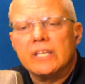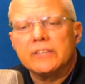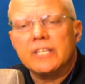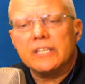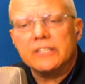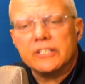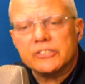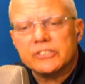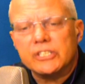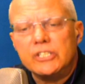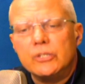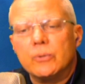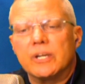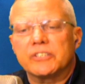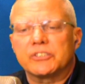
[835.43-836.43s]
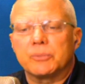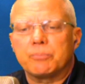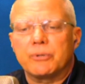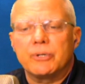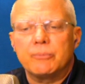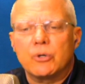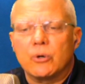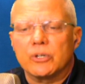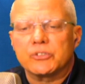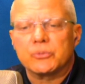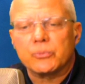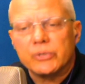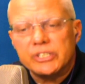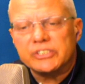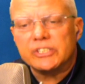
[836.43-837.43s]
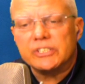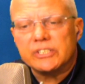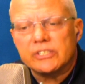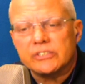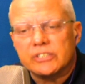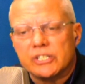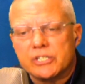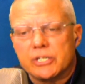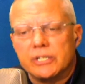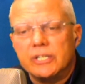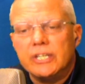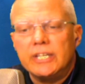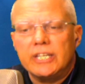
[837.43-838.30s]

Then there's the U S Supreme Court's recent decision